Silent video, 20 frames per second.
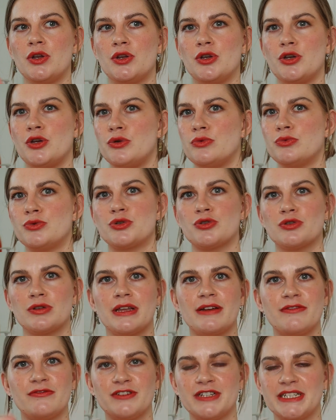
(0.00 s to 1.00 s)
neutral
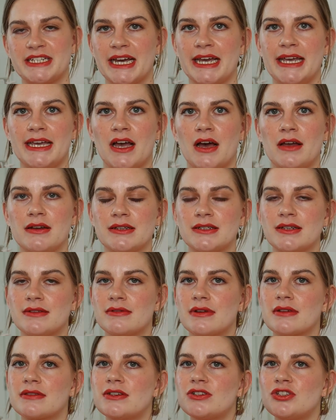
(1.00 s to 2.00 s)
everyday colour, so
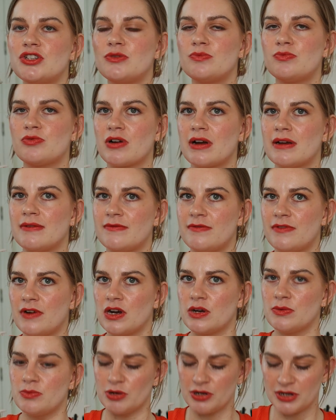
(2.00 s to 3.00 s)
nothing too bright and
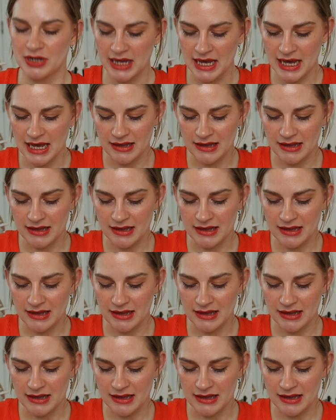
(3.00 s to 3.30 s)
vibrant.